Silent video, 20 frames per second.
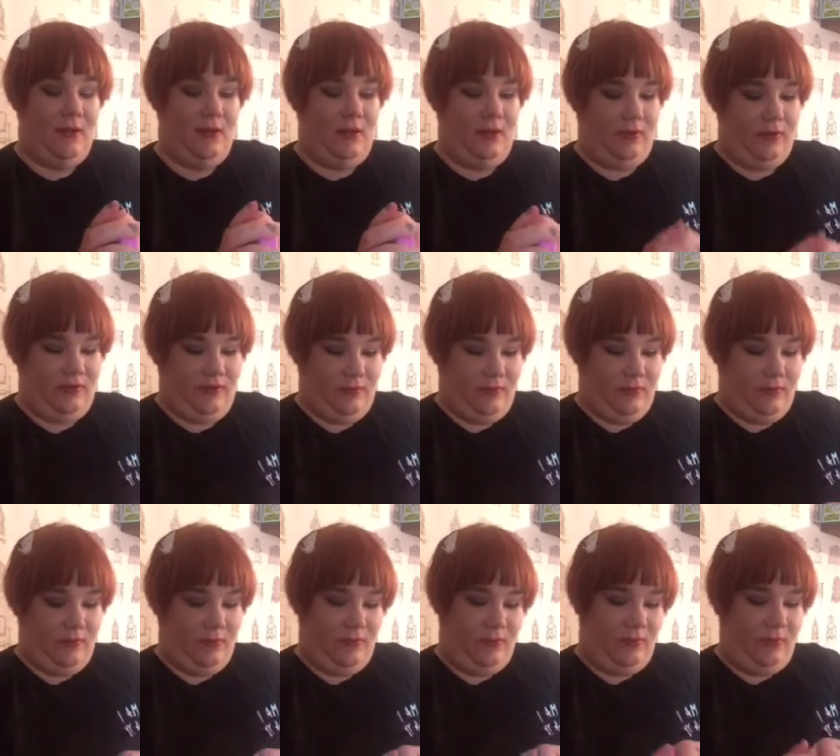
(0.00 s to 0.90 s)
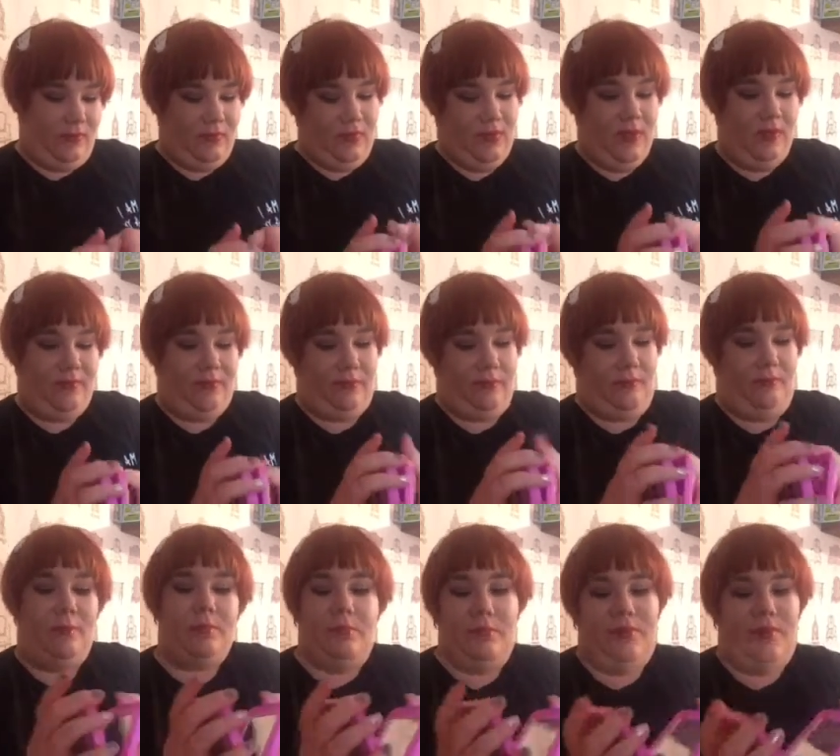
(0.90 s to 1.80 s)
It It's
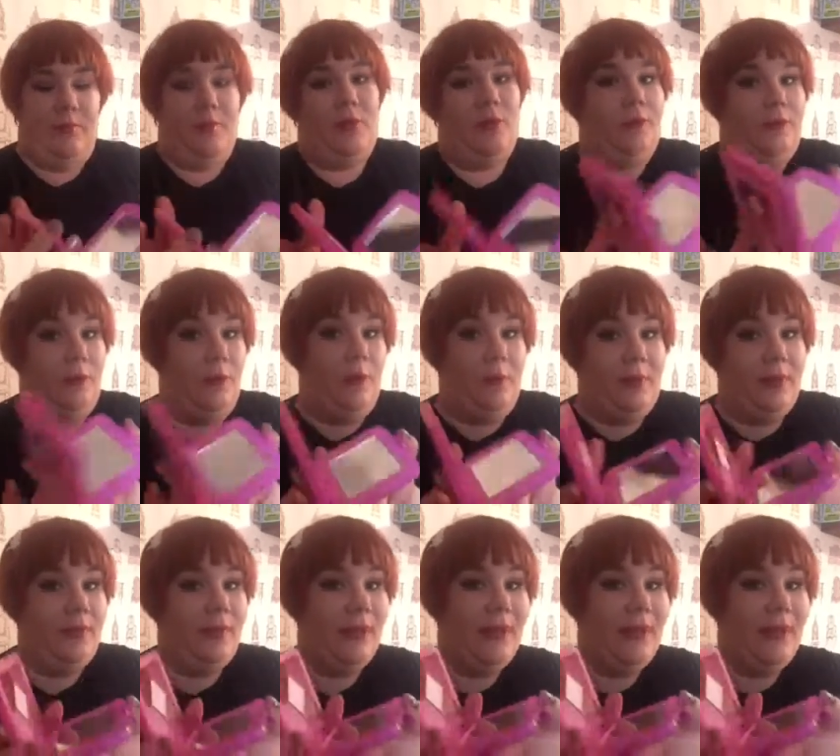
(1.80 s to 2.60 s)
simple to open